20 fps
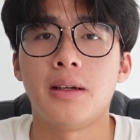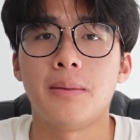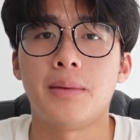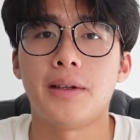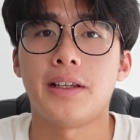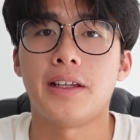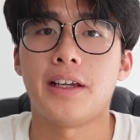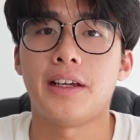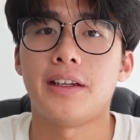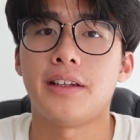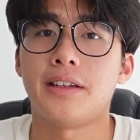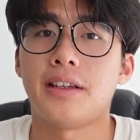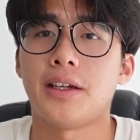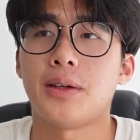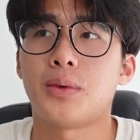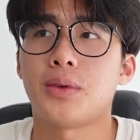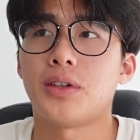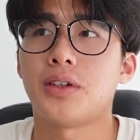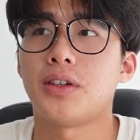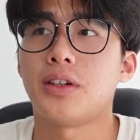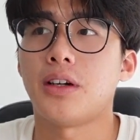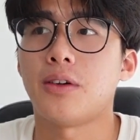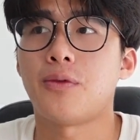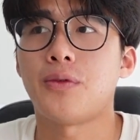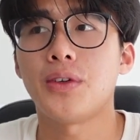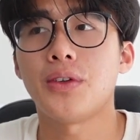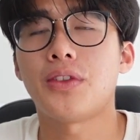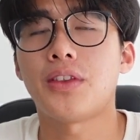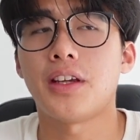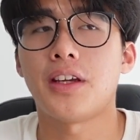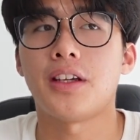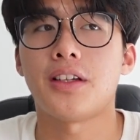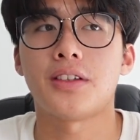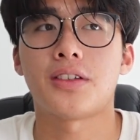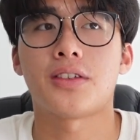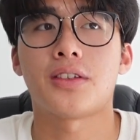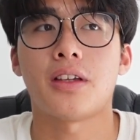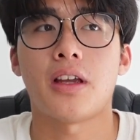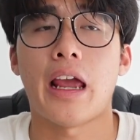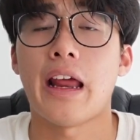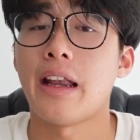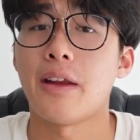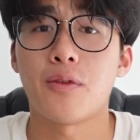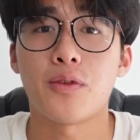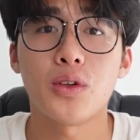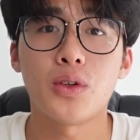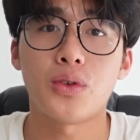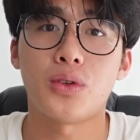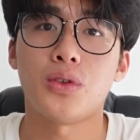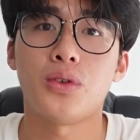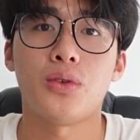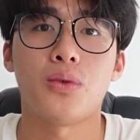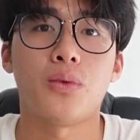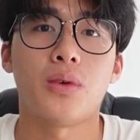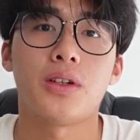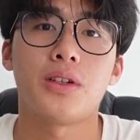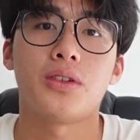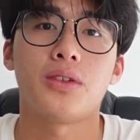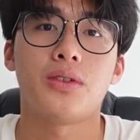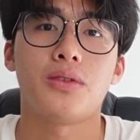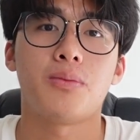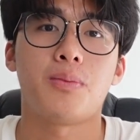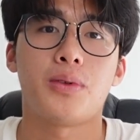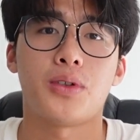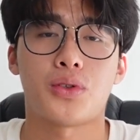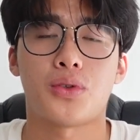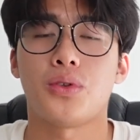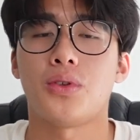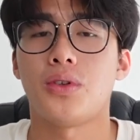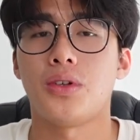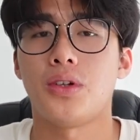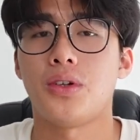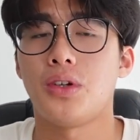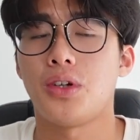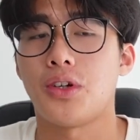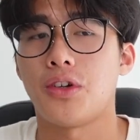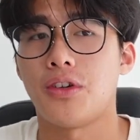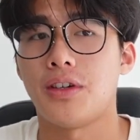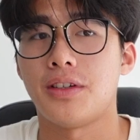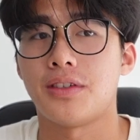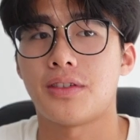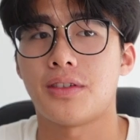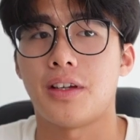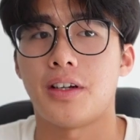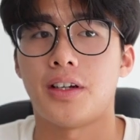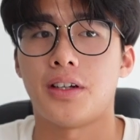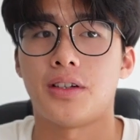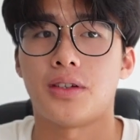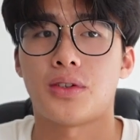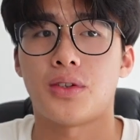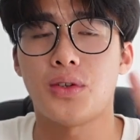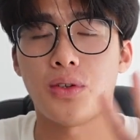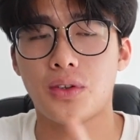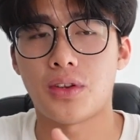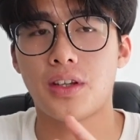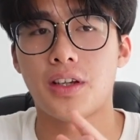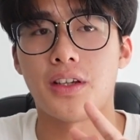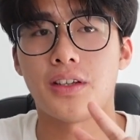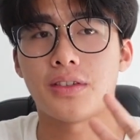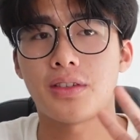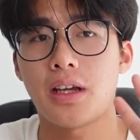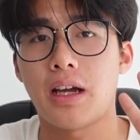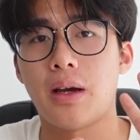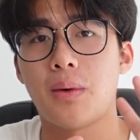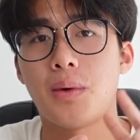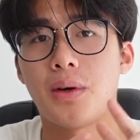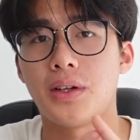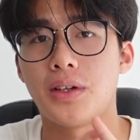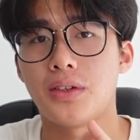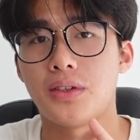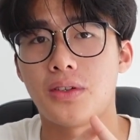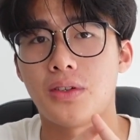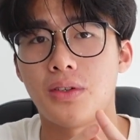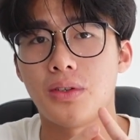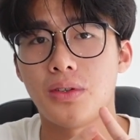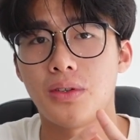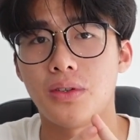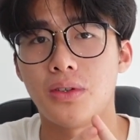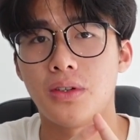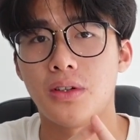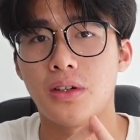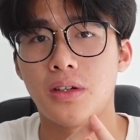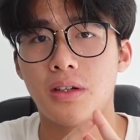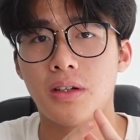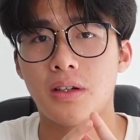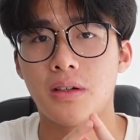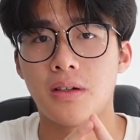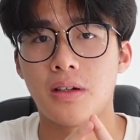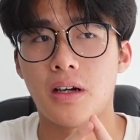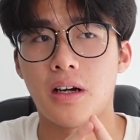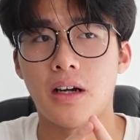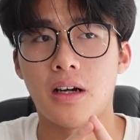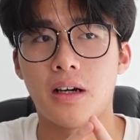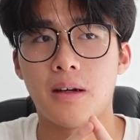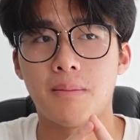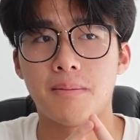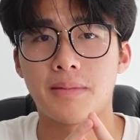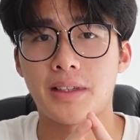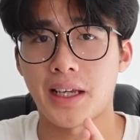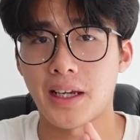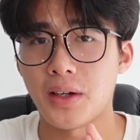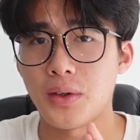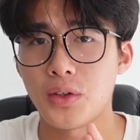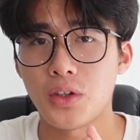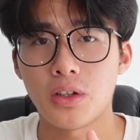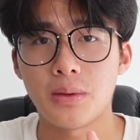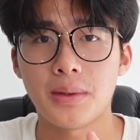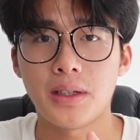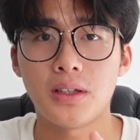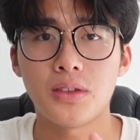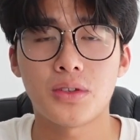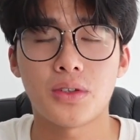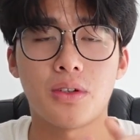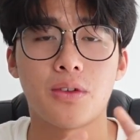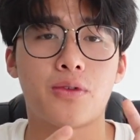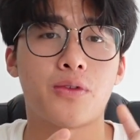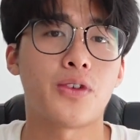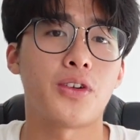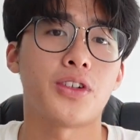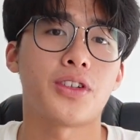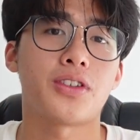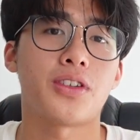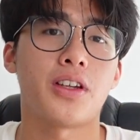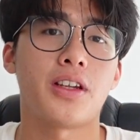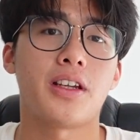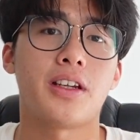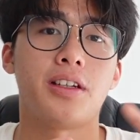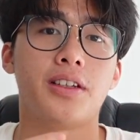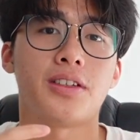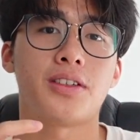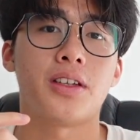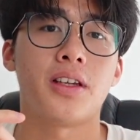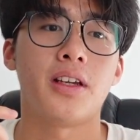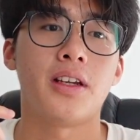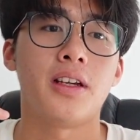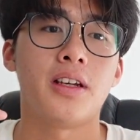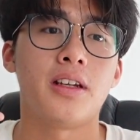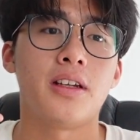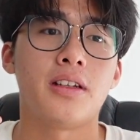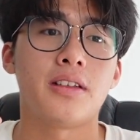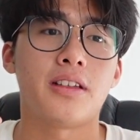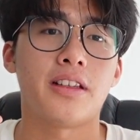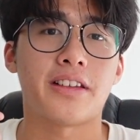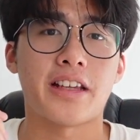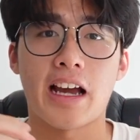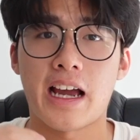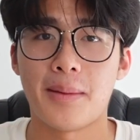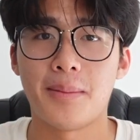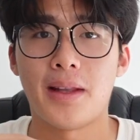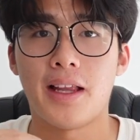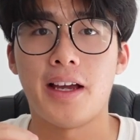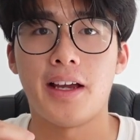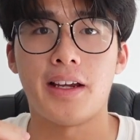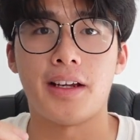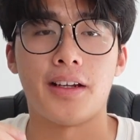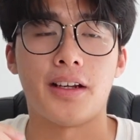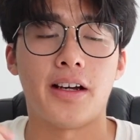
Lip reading: but then there were a few things. And if you do want to pursue degrees, there are two things that I wanted to tell you about. So the first thing is the timeline.